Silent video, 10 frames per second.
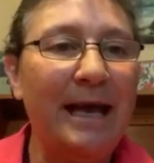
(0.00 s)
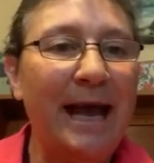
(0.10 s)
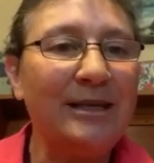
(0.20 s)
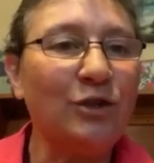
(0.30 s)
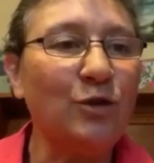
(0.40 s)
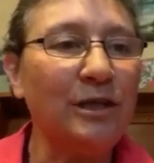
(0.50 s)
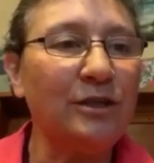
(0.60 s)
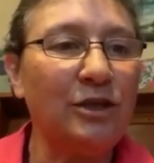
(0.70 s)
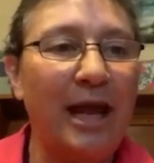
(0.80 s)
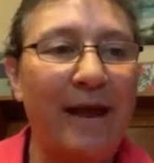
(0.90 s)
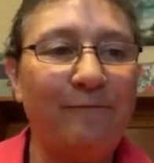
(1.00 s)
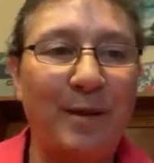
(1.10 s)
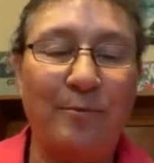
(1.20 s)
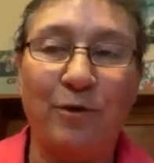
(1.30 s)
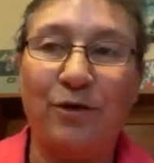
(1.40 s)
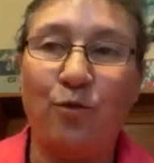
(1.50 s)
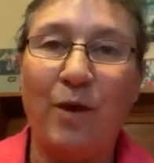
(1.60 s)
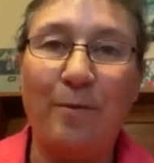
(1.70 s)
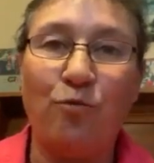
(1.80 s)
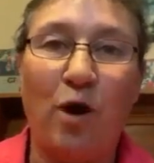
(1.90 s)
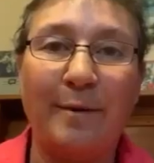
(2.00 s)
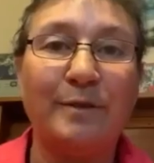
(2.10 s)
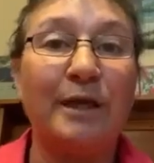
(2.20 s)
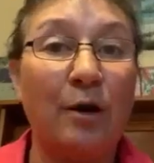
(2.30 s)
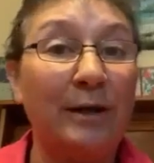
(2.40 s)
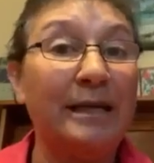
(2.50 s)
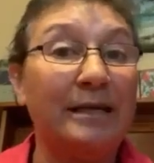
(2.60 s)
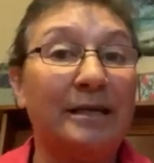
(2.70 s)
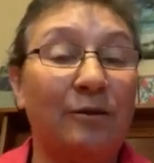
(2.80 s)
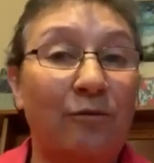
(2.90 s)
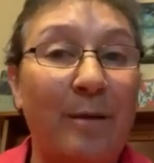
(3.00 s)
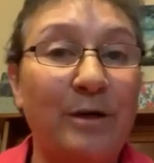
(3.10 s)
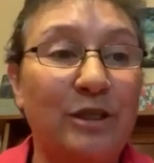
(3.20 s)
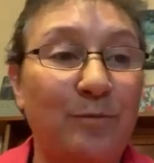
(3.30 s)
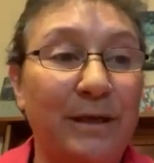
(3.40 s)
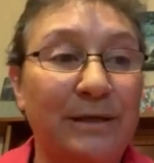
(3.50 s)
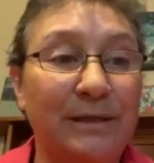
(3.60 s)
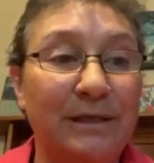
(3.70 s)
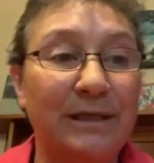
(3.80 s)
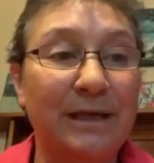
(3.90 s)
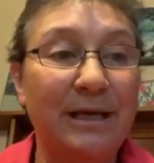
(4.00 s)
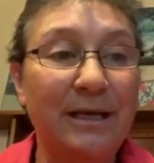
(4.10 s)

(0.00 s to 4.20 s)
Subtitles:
as good as you have been with the wet wipes going into the rubbish bins.